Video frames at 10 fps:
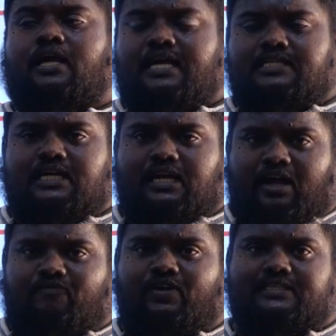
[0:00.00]
each and
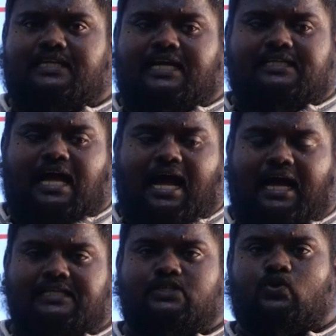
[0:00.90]
every state
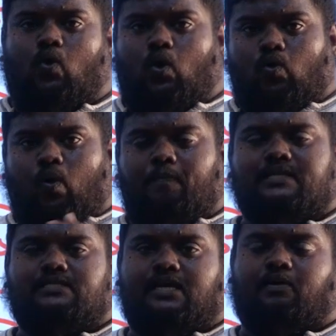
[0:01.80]
has its own
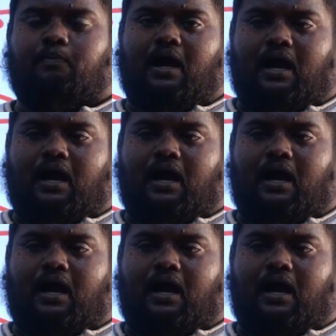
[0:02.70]
OBC